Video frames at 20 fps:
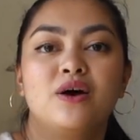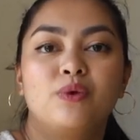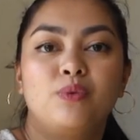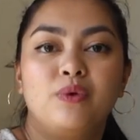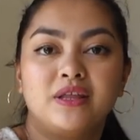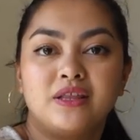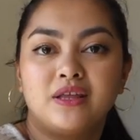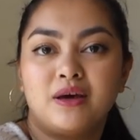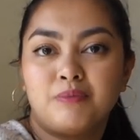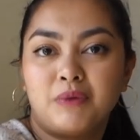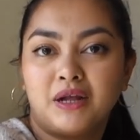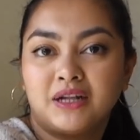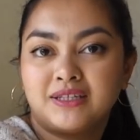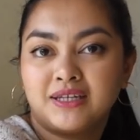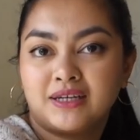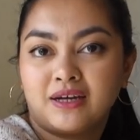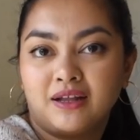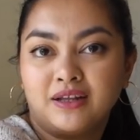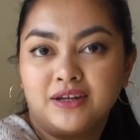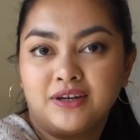with a
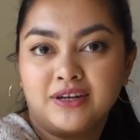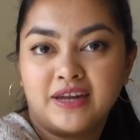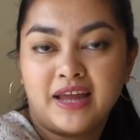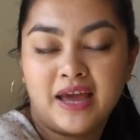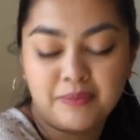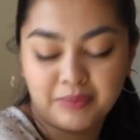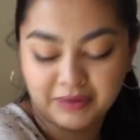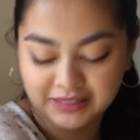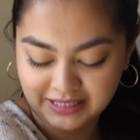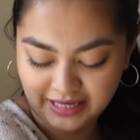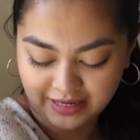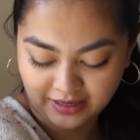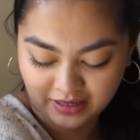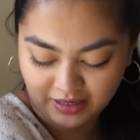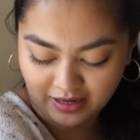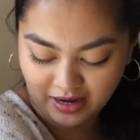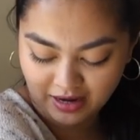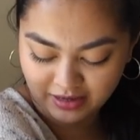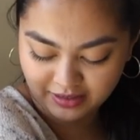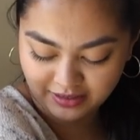multicolored nep. It's like
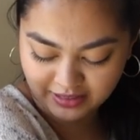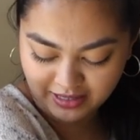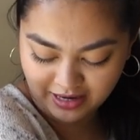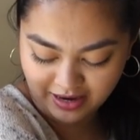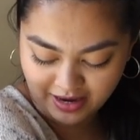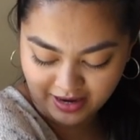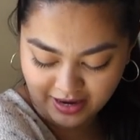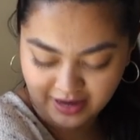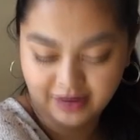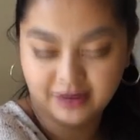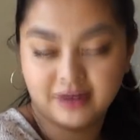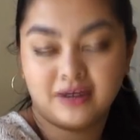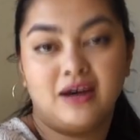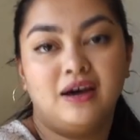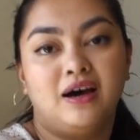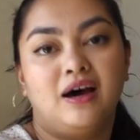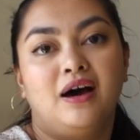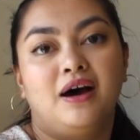an undyed